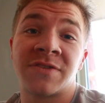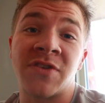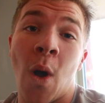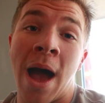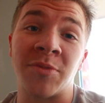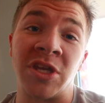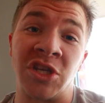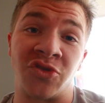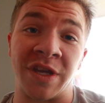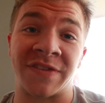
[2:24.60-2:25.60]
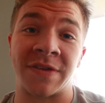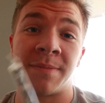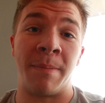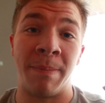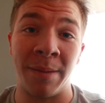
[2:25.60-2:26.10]
So I'm gonna drink
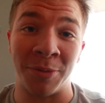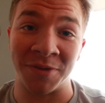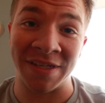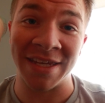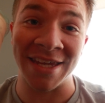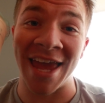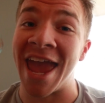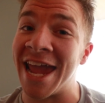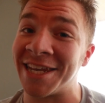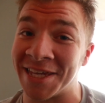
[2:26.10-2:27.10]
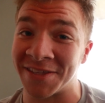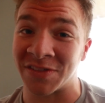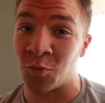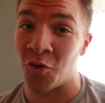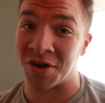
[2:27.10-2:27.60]
some bubble tea and get
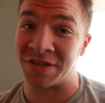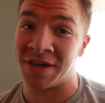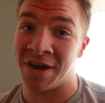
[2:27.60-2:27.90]
some work